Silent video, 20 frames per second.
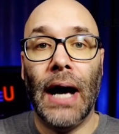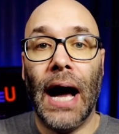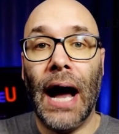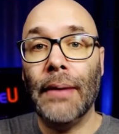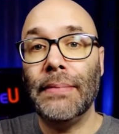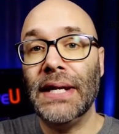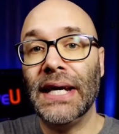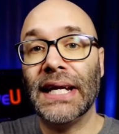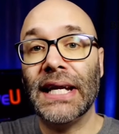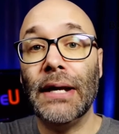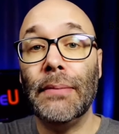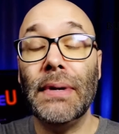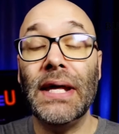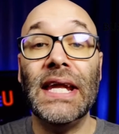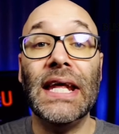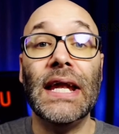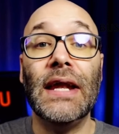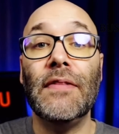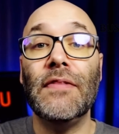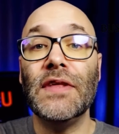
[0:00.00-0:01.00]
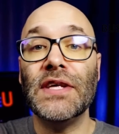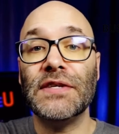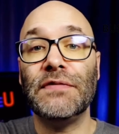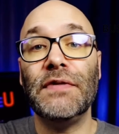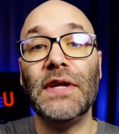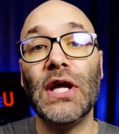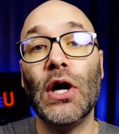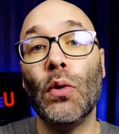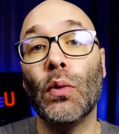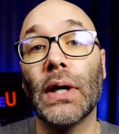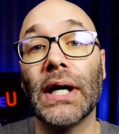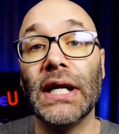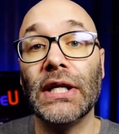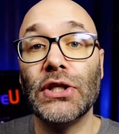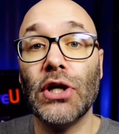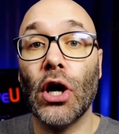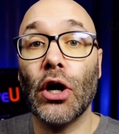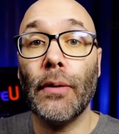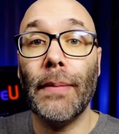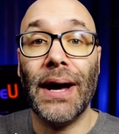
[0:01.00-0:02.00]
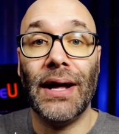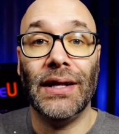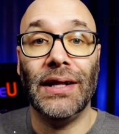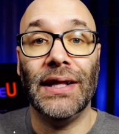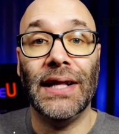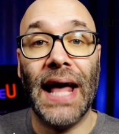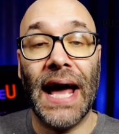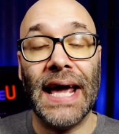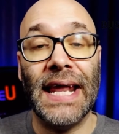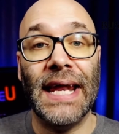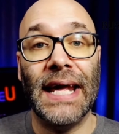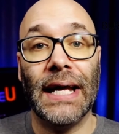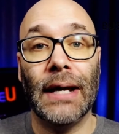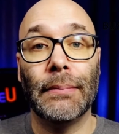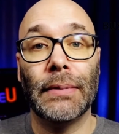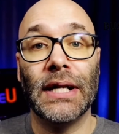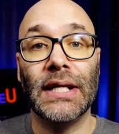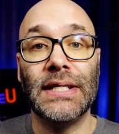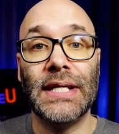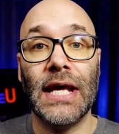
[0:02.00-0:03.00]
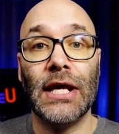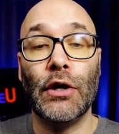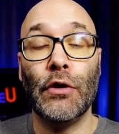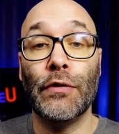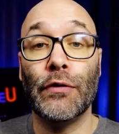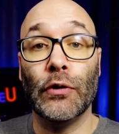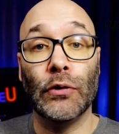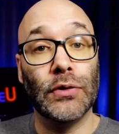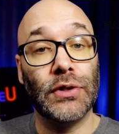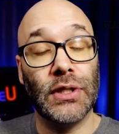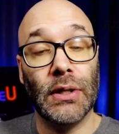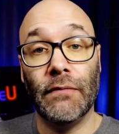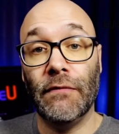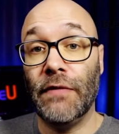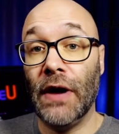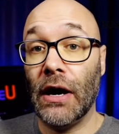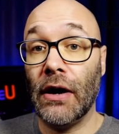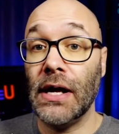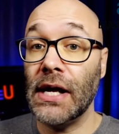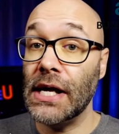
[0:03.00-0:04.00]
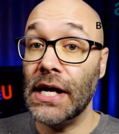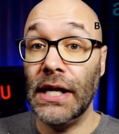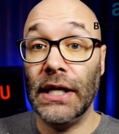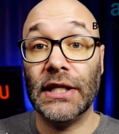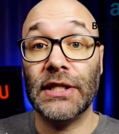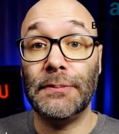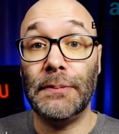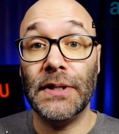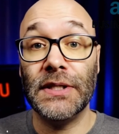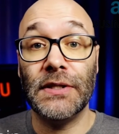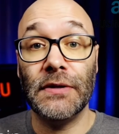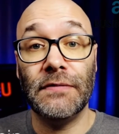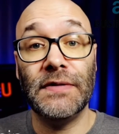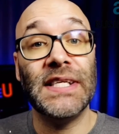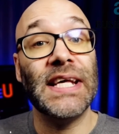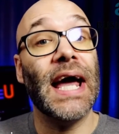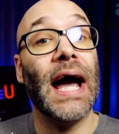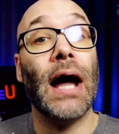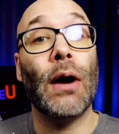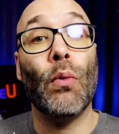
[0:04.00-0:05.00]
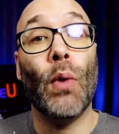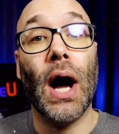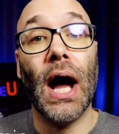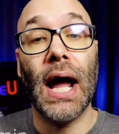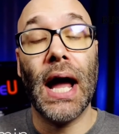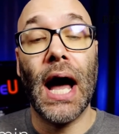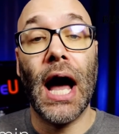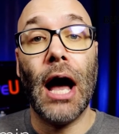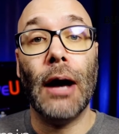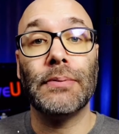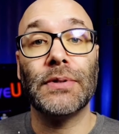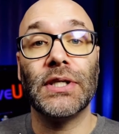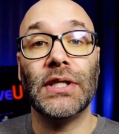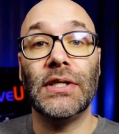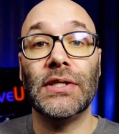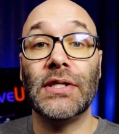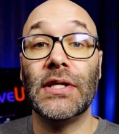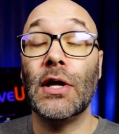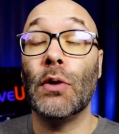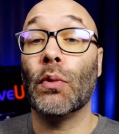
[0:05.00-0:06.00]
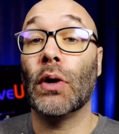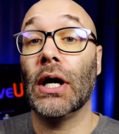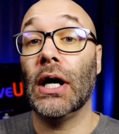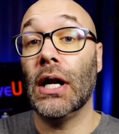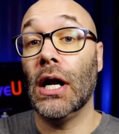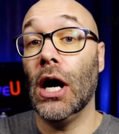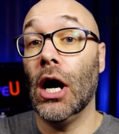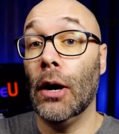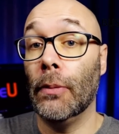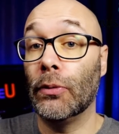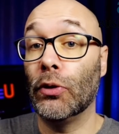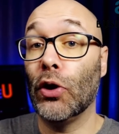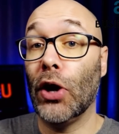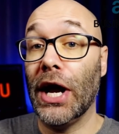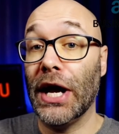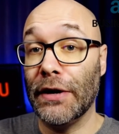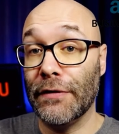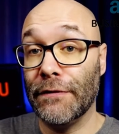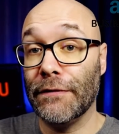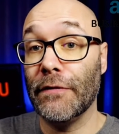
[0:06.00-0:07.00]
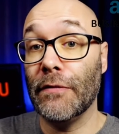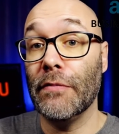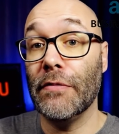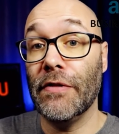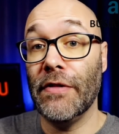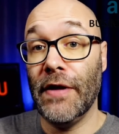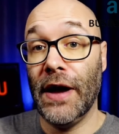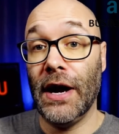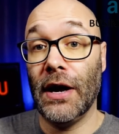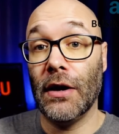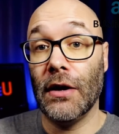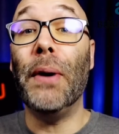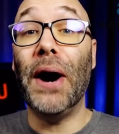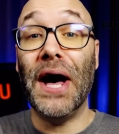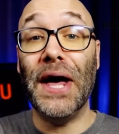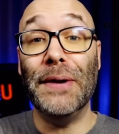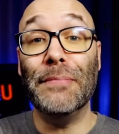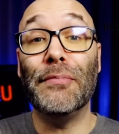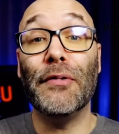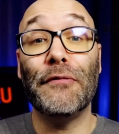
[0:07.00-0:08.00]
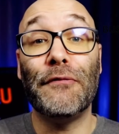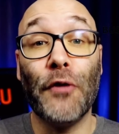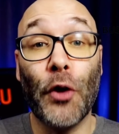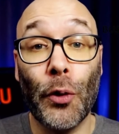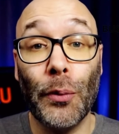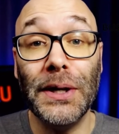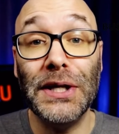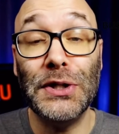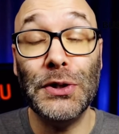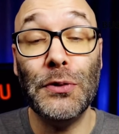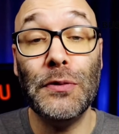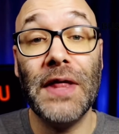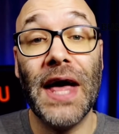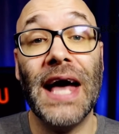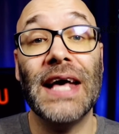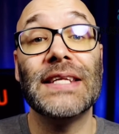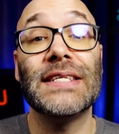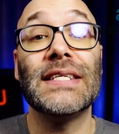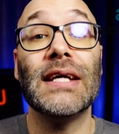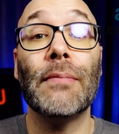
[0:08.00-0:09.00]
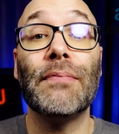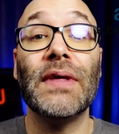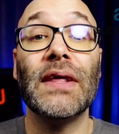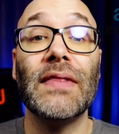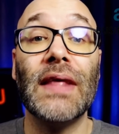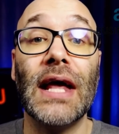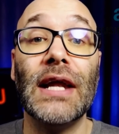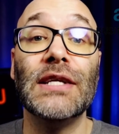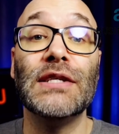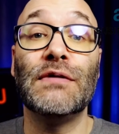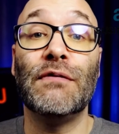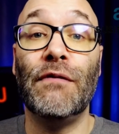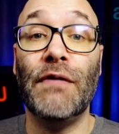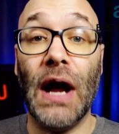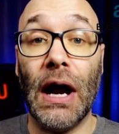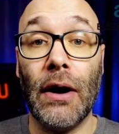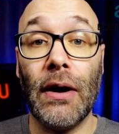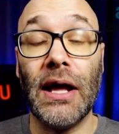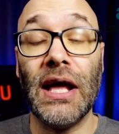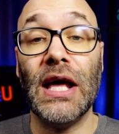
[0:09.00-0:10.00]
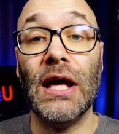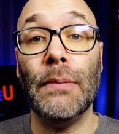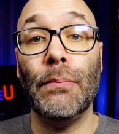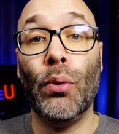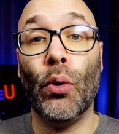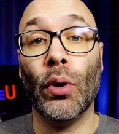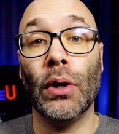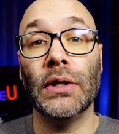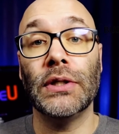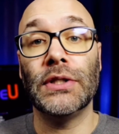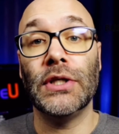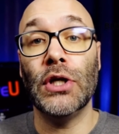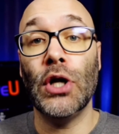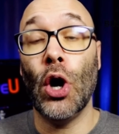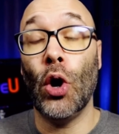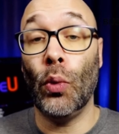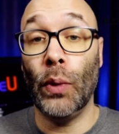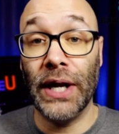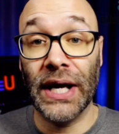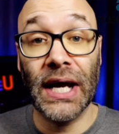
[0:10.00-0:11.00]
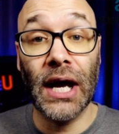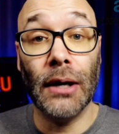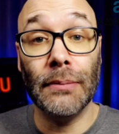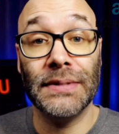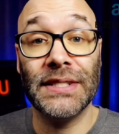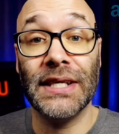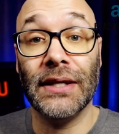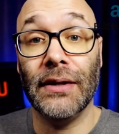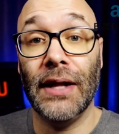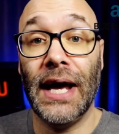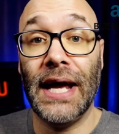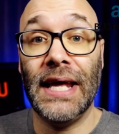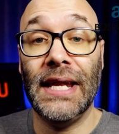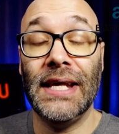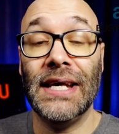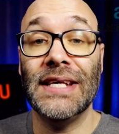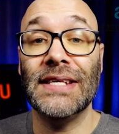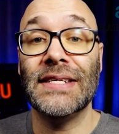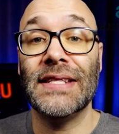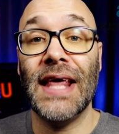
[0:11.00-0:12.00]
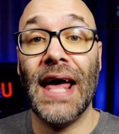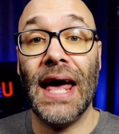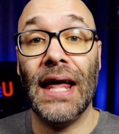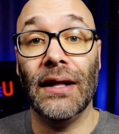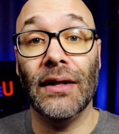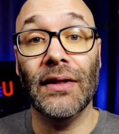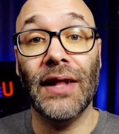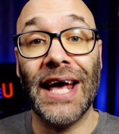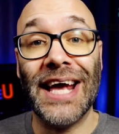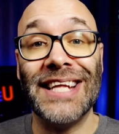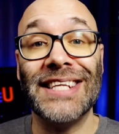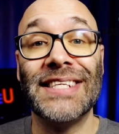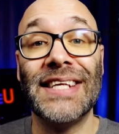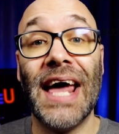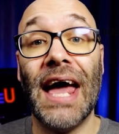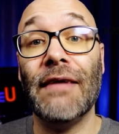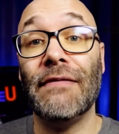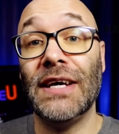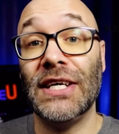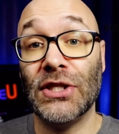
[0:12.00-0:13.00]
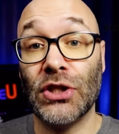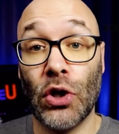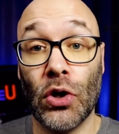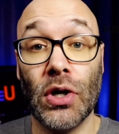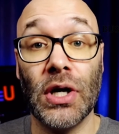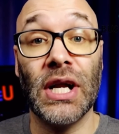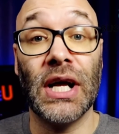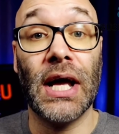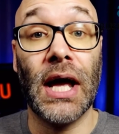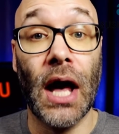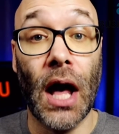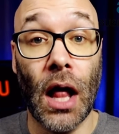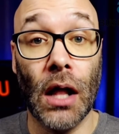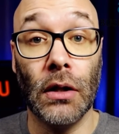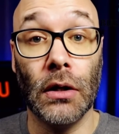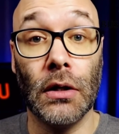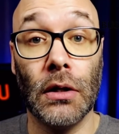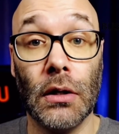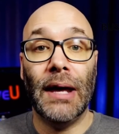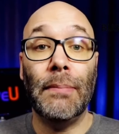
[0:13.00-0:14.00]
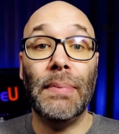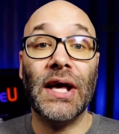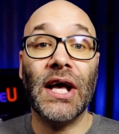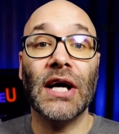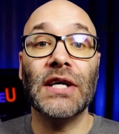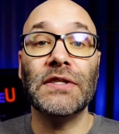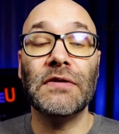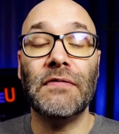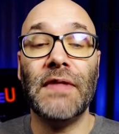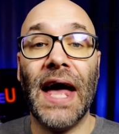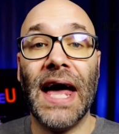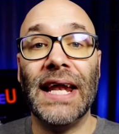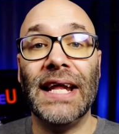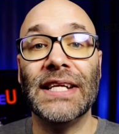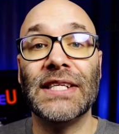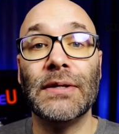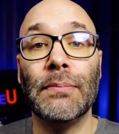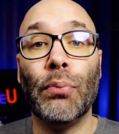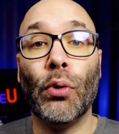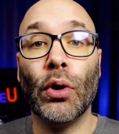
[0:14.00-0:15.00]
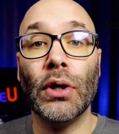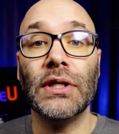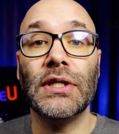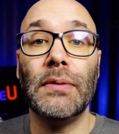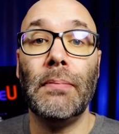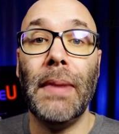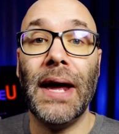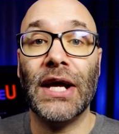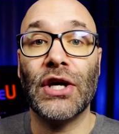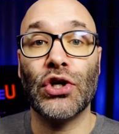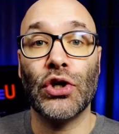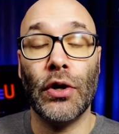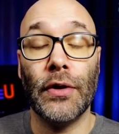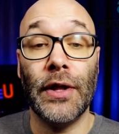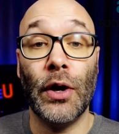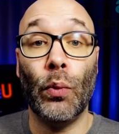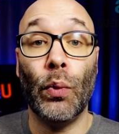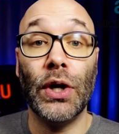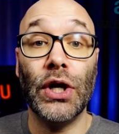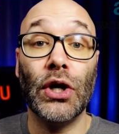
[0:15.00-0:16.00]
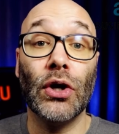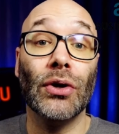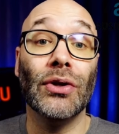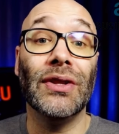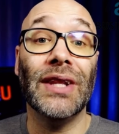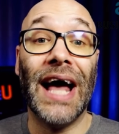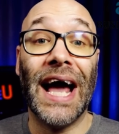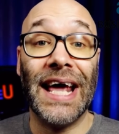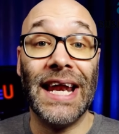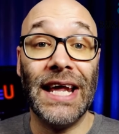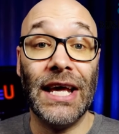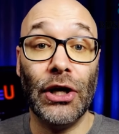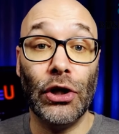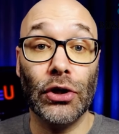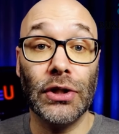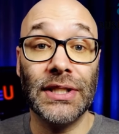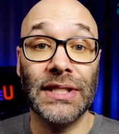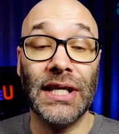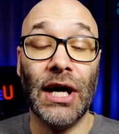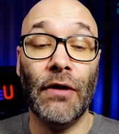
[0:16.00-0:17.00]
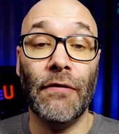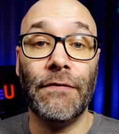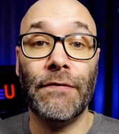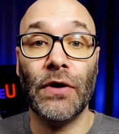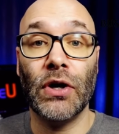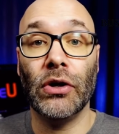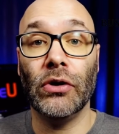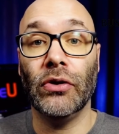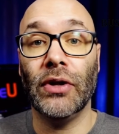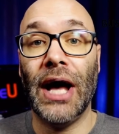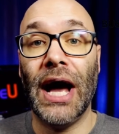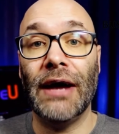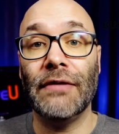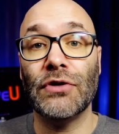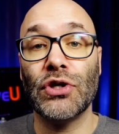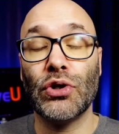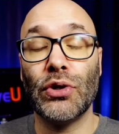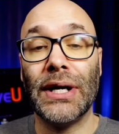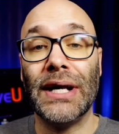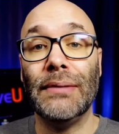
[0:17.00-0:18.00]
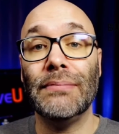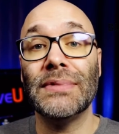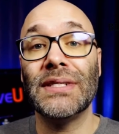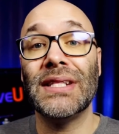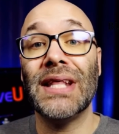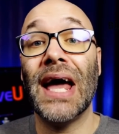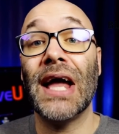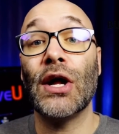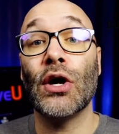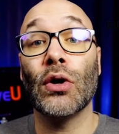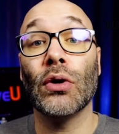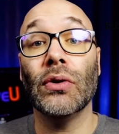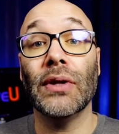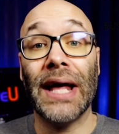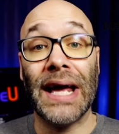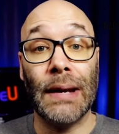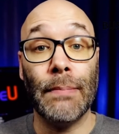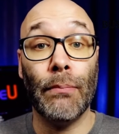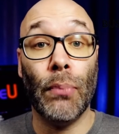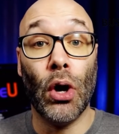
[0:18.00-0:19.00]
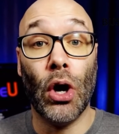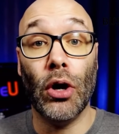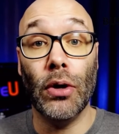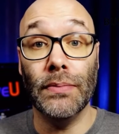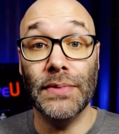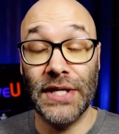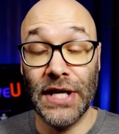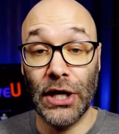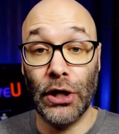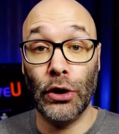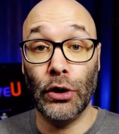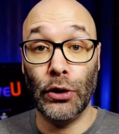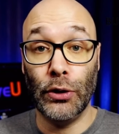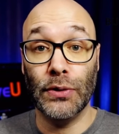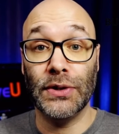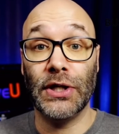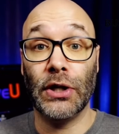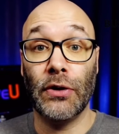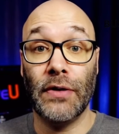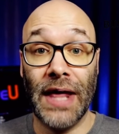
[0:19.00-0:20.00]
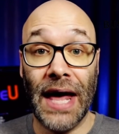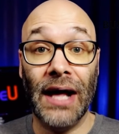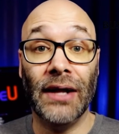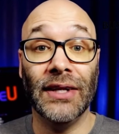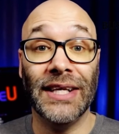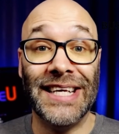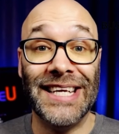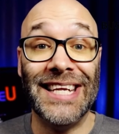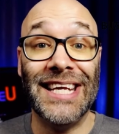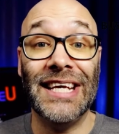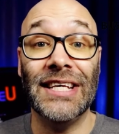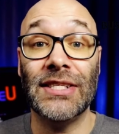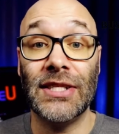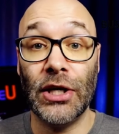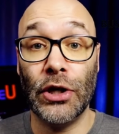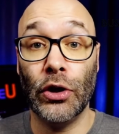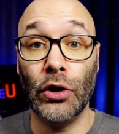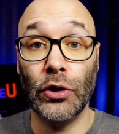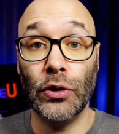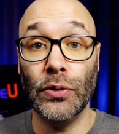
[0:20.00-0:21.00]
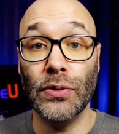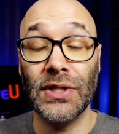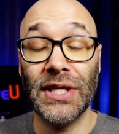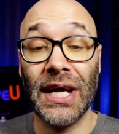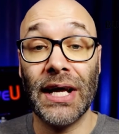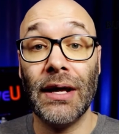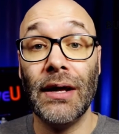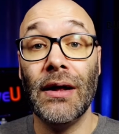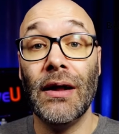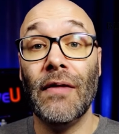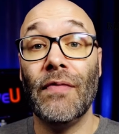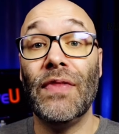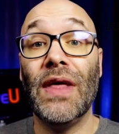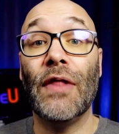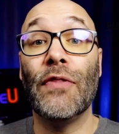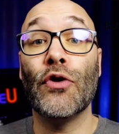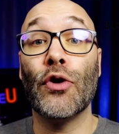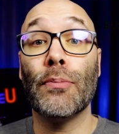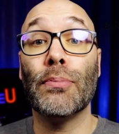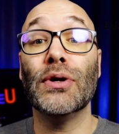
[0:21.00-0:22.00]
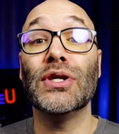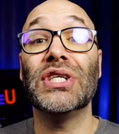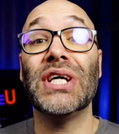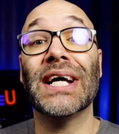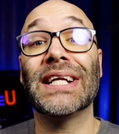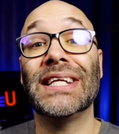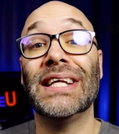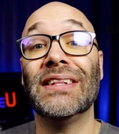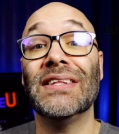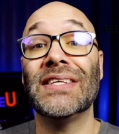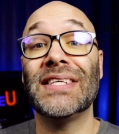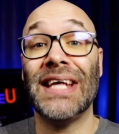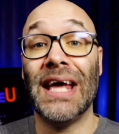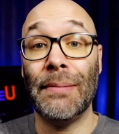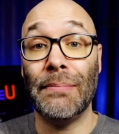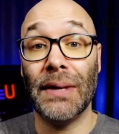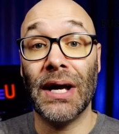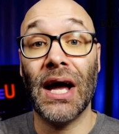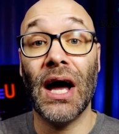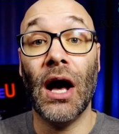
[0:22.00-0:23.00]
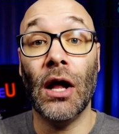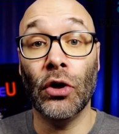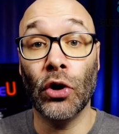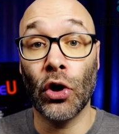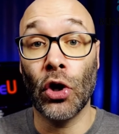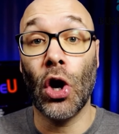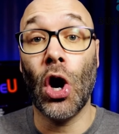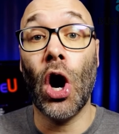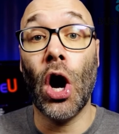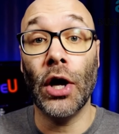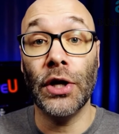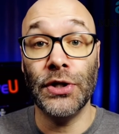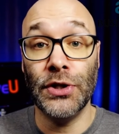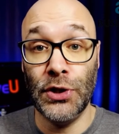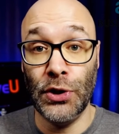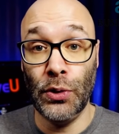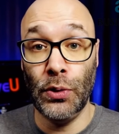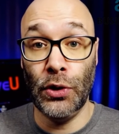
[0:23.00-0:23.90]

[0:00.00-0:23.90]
I'm Nick Nimmin, and in this video, we're going to talk about lighting. I'm going to take you through some very inexpensive DIY options, and then we're going to upgrade from there. But before we do that, something that is very important to know when it comes to light is that lights have a certain color. And because of that, it's important to make sure that when you're lighting yourself for your live streams, that your light bulbs that you're using or the LEDs that you're using, that they're projecting the same color onto